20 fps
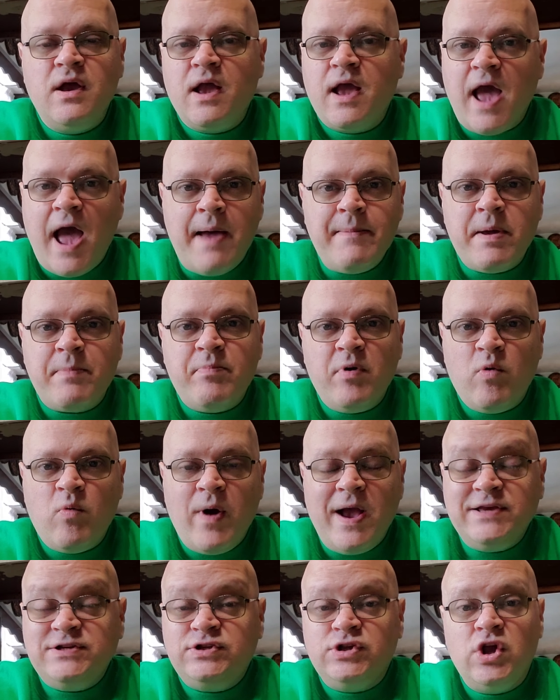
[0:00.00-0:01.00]
Comic book
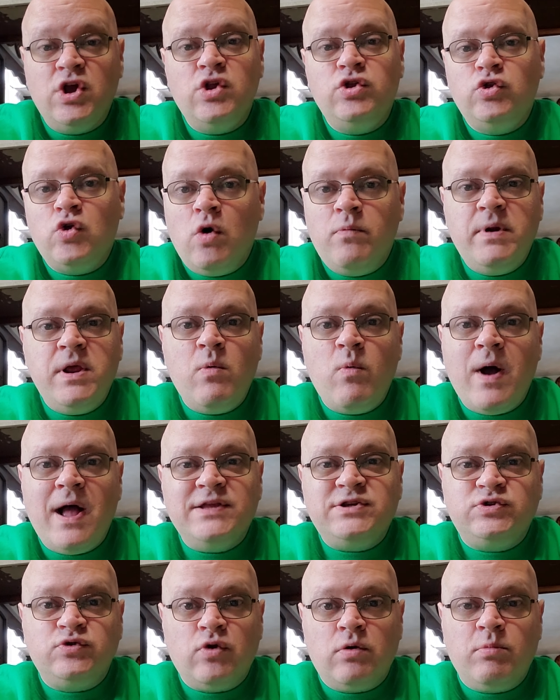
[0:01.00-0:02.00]
wise, nobody
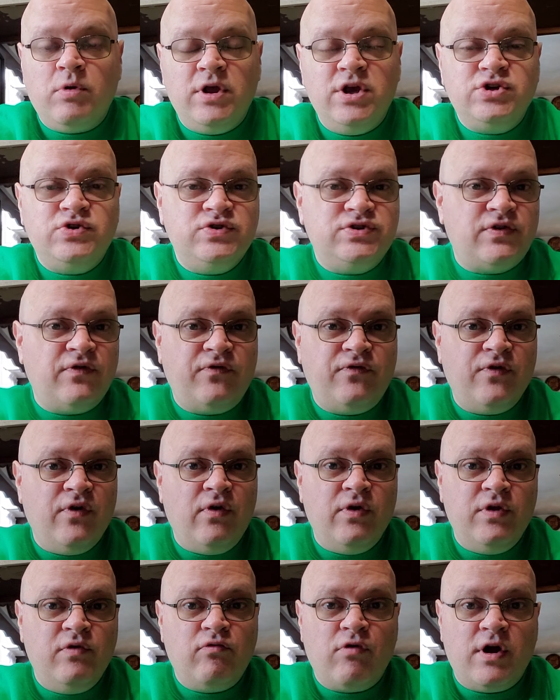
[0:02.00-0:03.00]
wants normal issues to
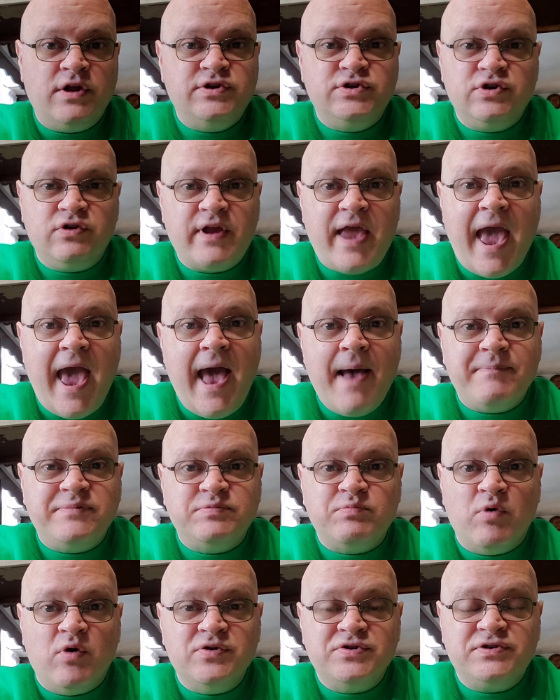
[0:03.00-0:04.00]
fill in runs or
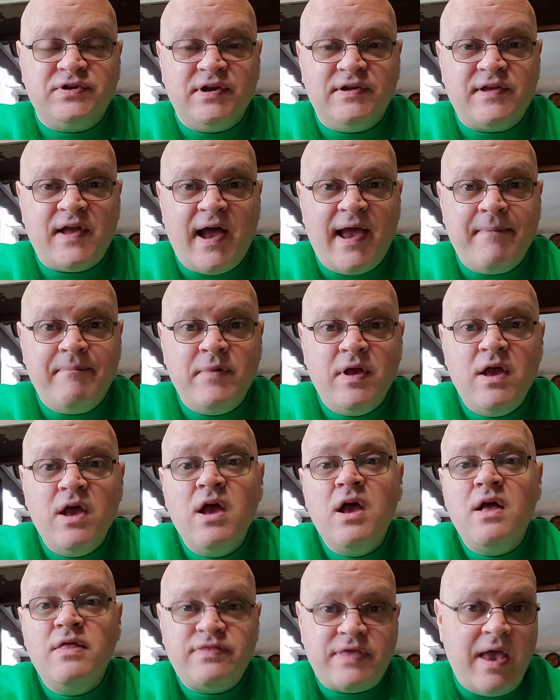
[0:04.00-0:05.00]
gaps most of the time.
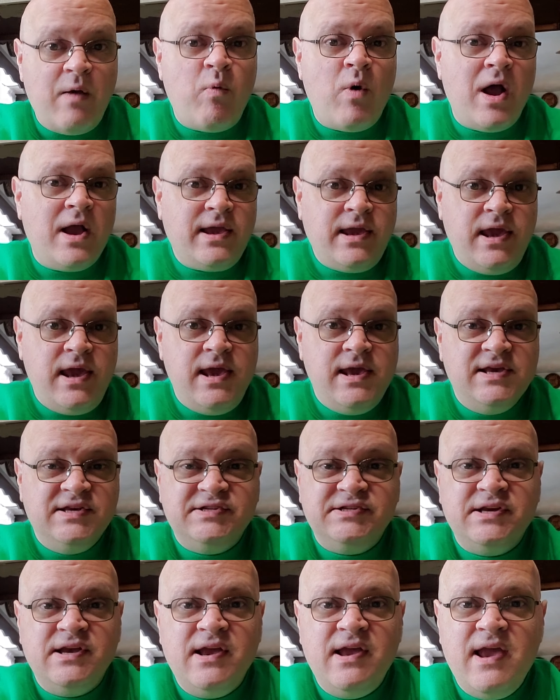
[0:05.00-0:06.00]
They want
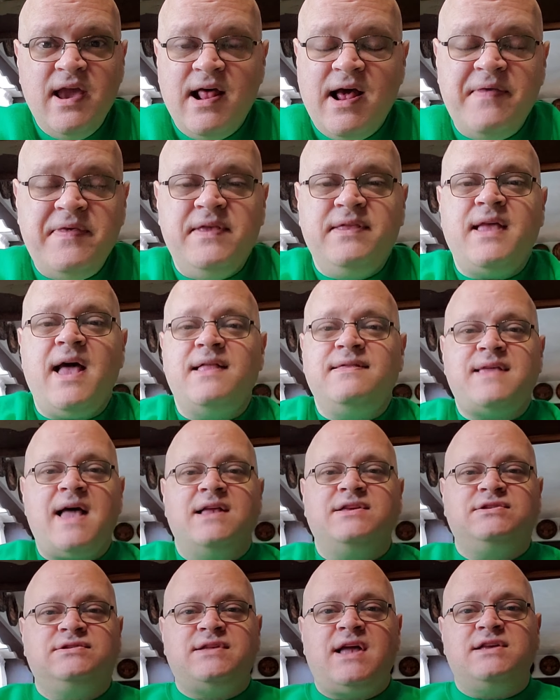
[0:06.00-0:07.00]
keys, and I think that
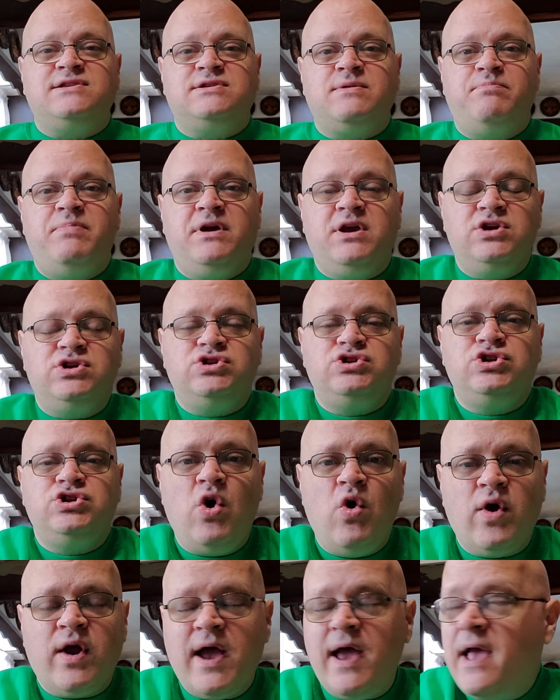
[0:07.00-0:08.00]
that's that's the biggest
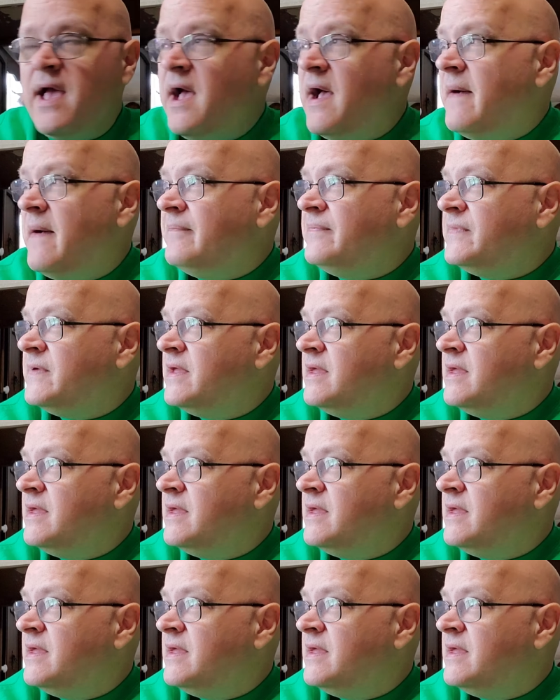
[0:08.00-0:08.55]
joke. I uh,